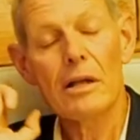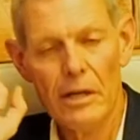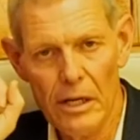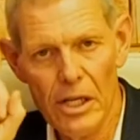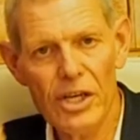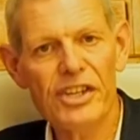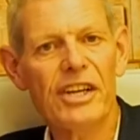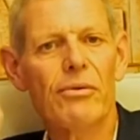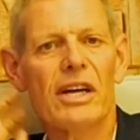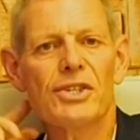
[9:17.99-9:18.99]
Learning
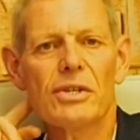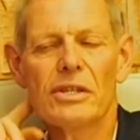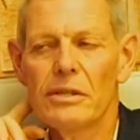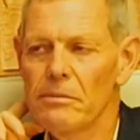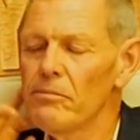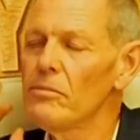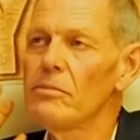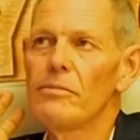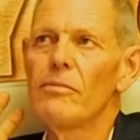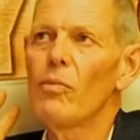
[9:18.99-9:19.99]
Russian,
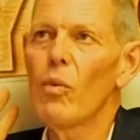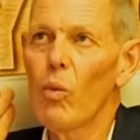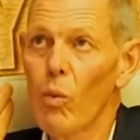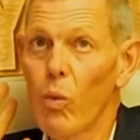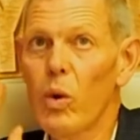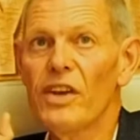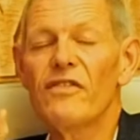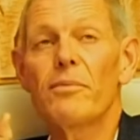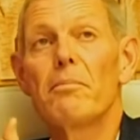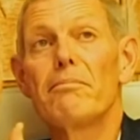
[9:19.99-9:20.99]
one of